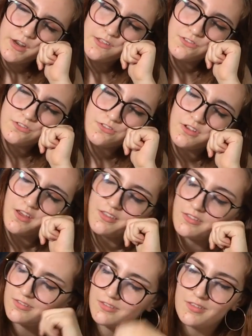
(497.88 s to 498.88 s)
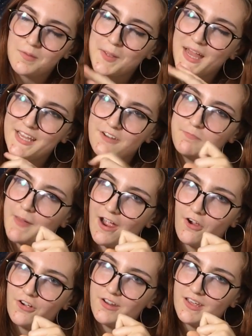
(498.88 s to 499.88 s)
is just some kind of
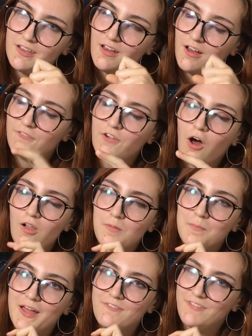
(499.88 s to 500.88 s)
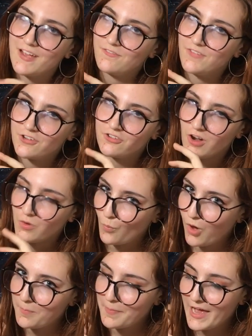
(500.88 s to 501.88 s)
parody of Columbine fanfiction on
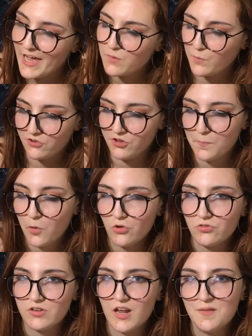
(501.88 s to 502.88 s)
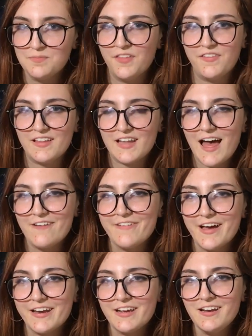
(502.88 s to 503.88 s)
Wattpad, where she pulls it up and then they laugh
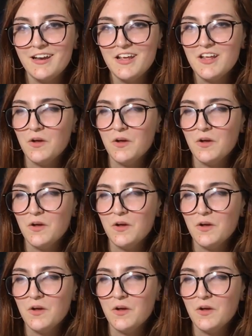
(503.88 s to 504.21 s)
at it,